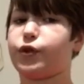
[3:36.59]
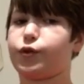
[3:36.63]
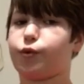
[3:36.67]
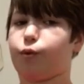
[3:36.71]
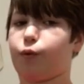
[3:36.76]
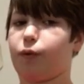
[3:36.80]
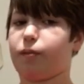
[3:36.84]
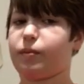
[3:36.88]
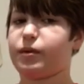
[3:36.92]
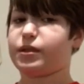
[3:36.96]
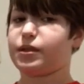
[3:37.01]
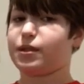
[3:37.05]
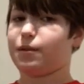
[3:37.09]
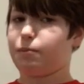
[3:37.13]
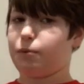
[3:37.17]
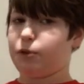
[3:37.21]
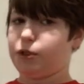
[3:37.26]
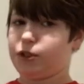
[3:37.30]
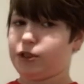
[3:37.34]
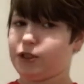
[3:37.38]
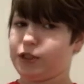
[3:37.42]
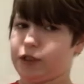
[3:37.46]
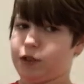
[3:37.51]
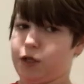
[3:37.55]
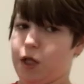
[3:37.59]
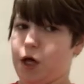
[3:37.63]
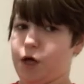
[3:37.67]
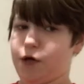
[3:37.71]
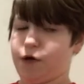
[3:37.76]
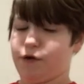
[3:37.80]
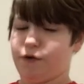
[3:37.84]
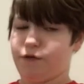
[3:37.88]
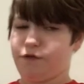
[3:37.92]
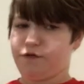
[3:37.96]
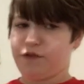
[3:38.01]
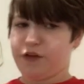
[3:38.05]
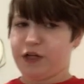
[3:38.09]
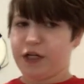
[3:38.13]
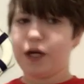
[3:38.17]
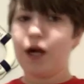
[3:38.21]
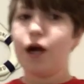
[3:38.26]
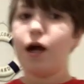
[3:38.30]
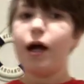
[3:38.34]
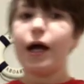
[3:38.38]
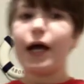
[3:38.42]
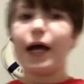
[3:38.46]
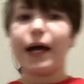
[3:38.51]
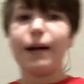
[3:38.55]
ruby slippers still on her feet,
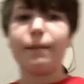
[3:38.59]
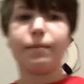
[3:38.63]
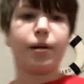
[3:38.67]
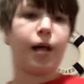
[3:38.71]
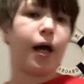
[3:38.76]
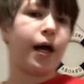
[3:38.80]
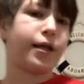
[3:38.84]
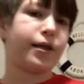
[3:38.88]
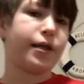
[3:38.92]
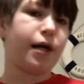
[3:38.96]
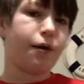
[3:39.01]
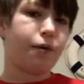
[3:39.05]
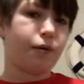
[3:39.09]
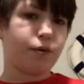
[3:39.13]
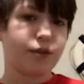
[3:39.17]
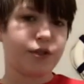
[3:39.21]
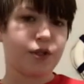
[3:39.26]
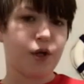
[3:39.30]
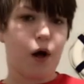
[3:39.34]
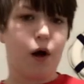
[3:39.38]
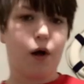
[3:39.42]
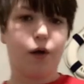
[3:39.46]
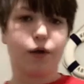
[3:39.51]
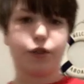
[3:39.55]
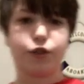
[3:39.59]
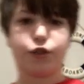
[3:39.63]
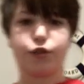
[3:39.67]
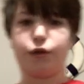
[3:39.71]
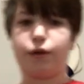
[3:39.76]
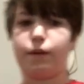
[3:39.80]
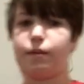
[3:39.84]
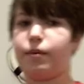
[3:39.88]
implying that it was all a dream.